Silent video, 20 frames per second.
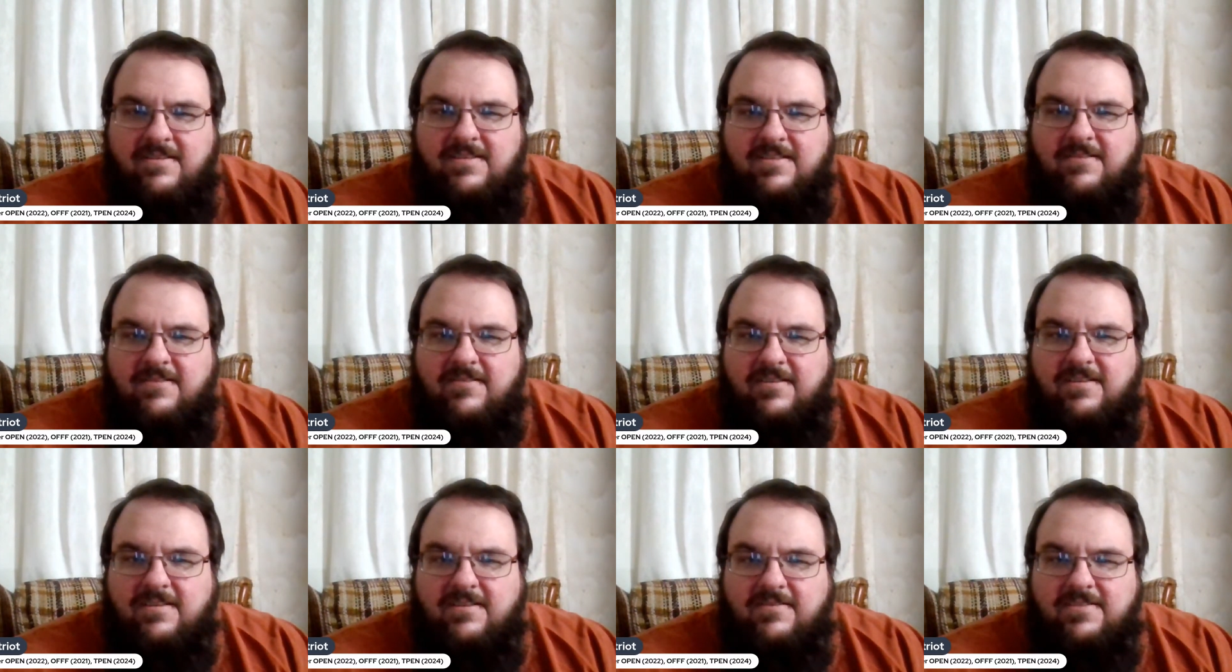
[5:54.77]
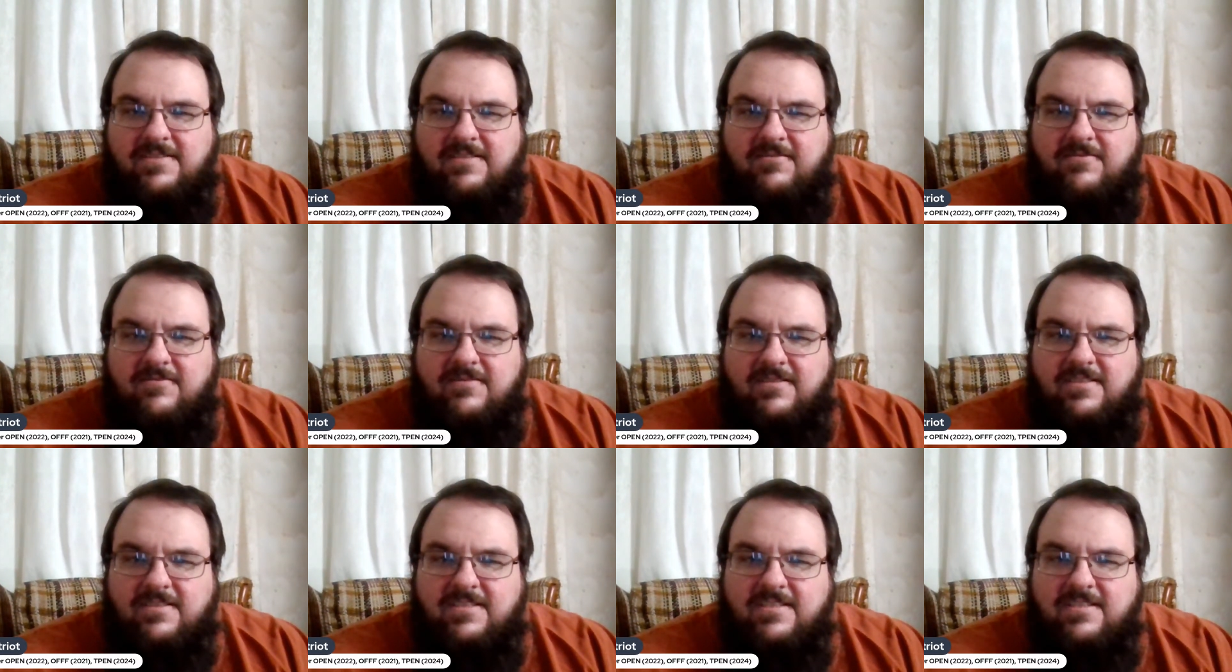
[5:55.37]
Sorry, I was
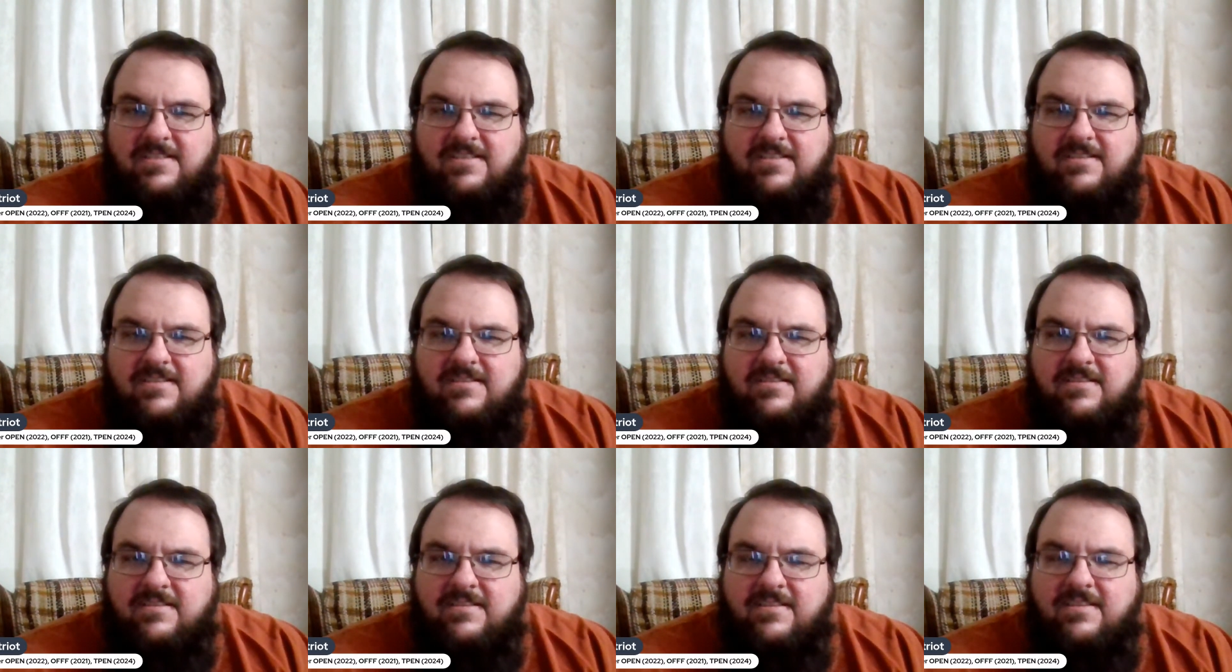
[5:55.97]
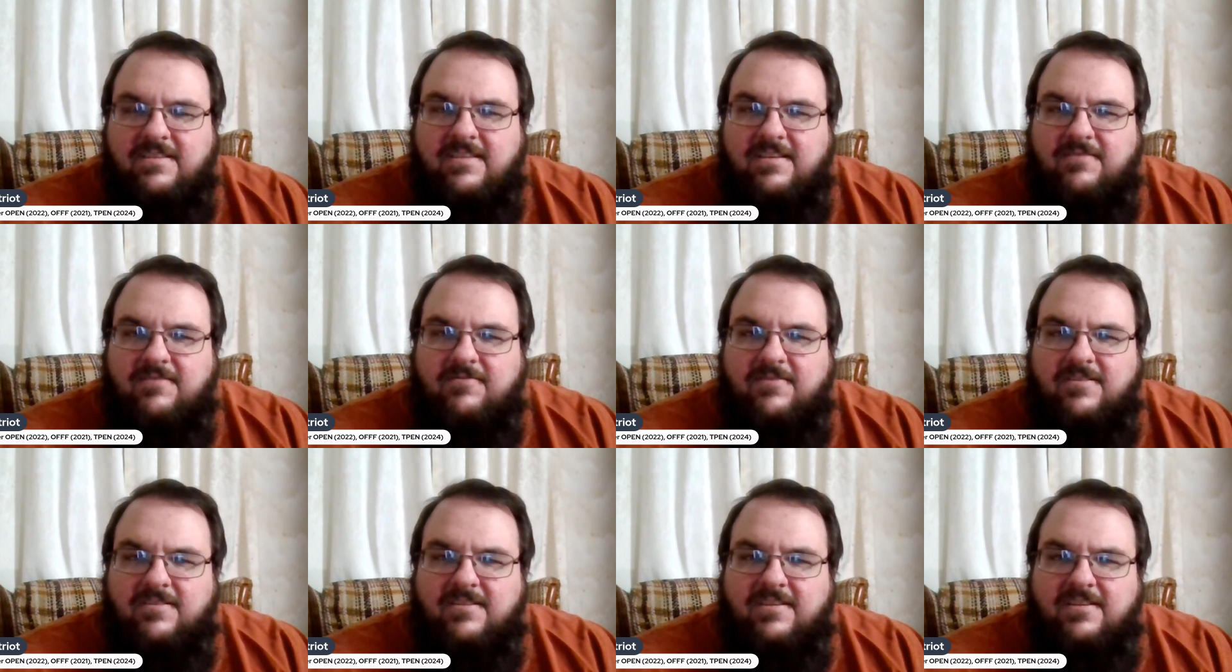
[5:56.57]
doing this thing
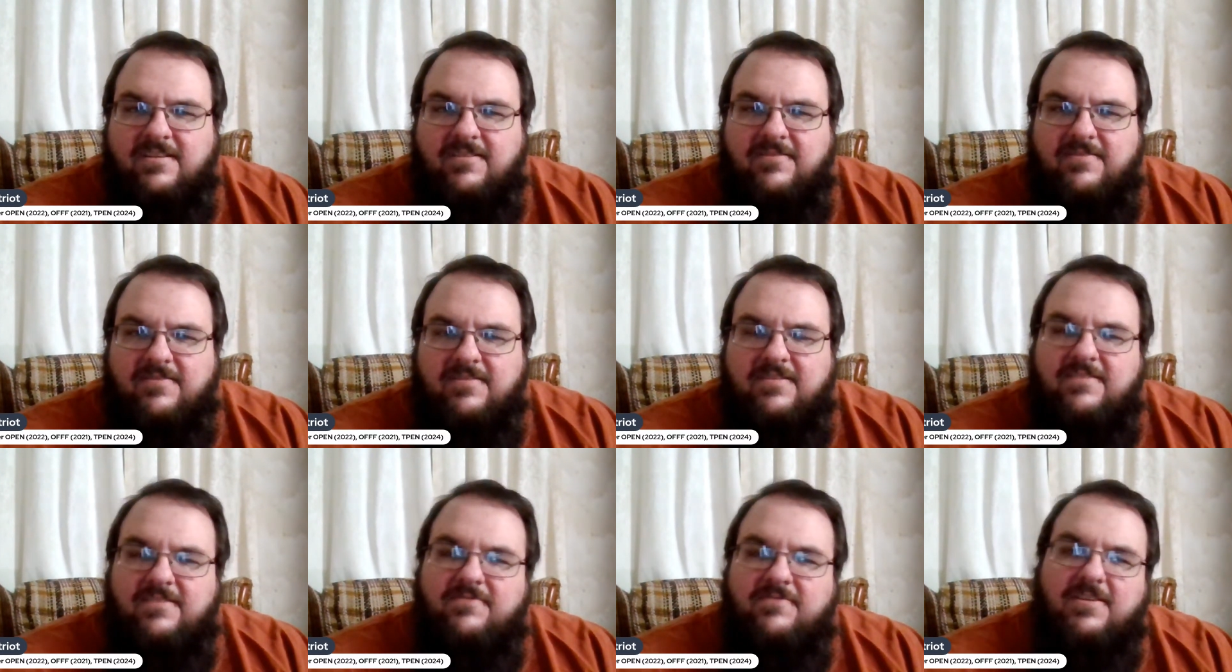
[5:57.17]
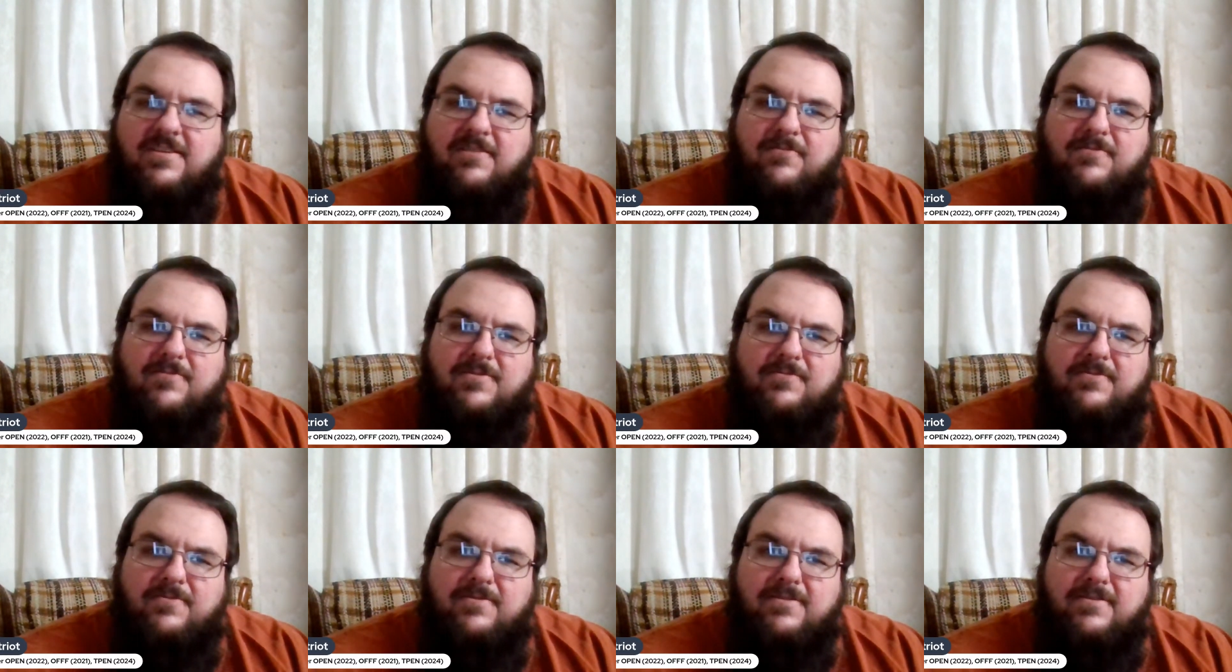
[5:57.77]
right now, and this fucker
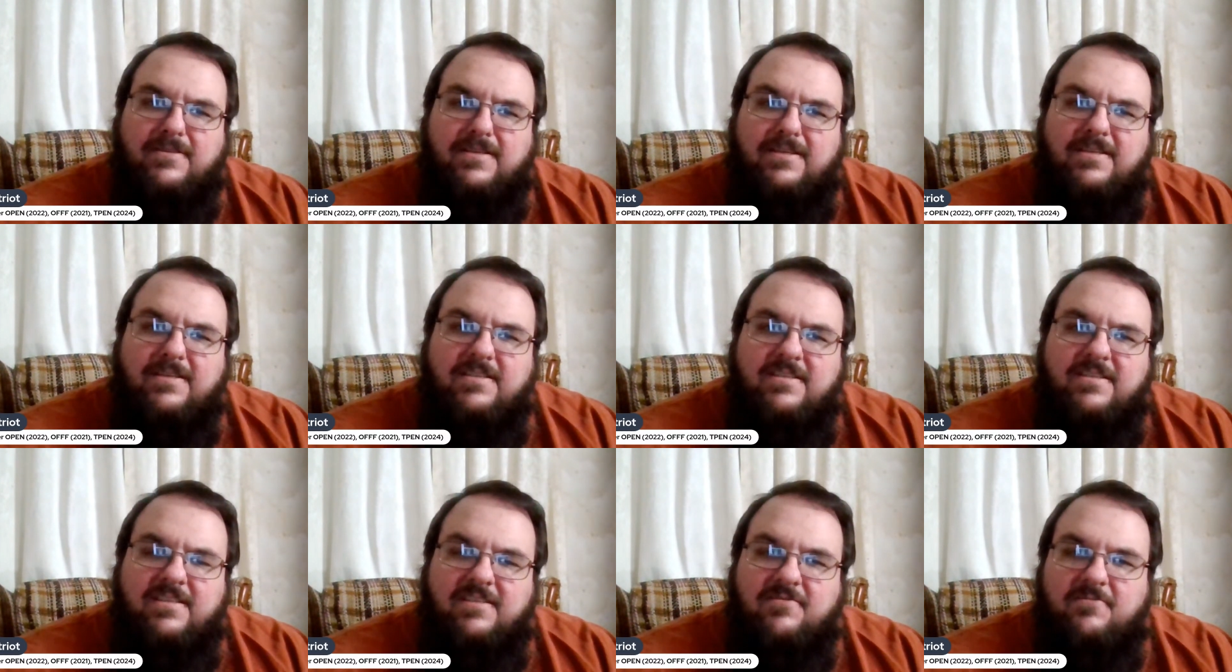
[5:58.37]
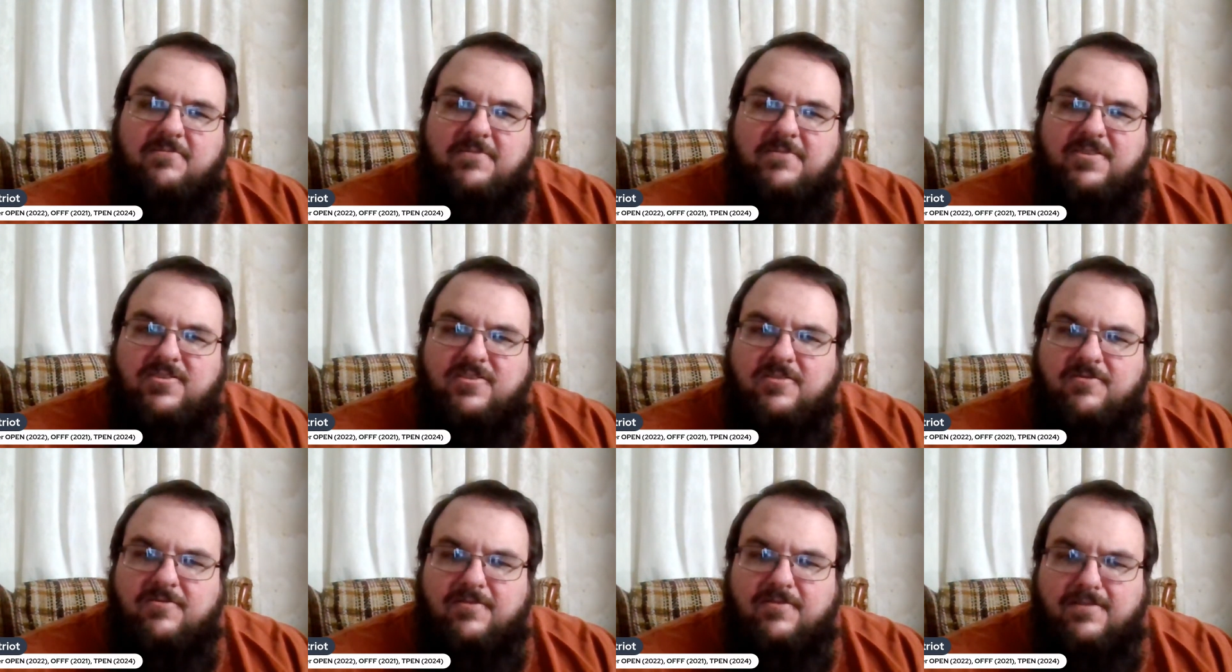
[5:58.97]
was really giving me
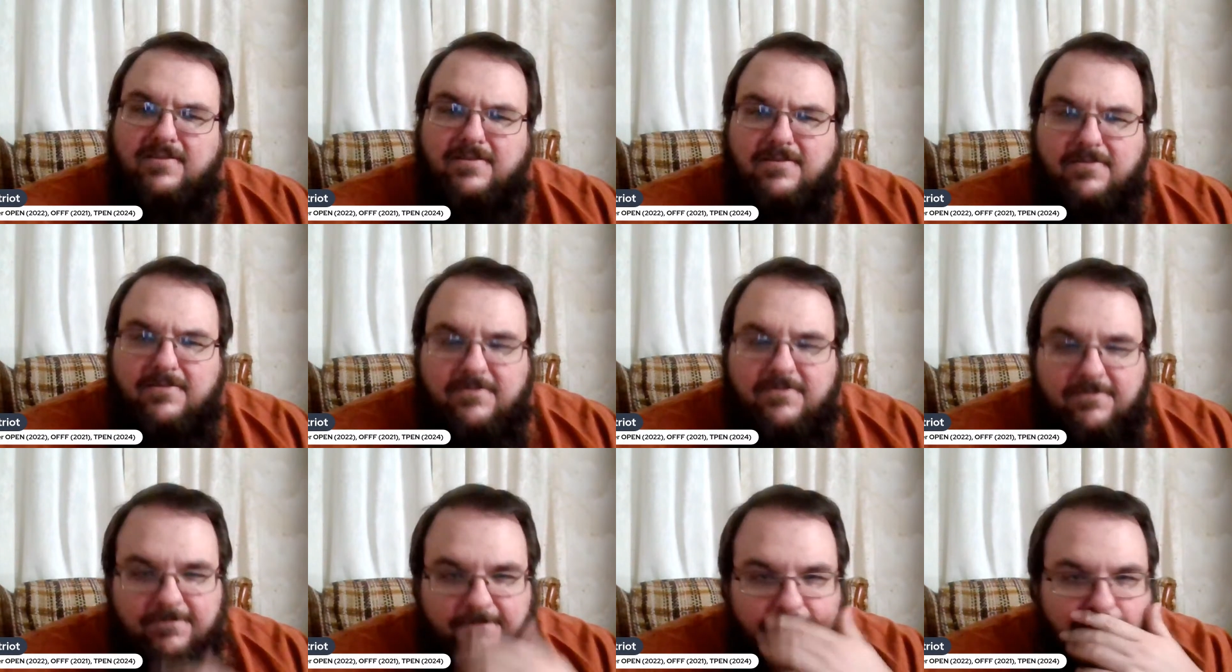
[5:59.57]
shit right now.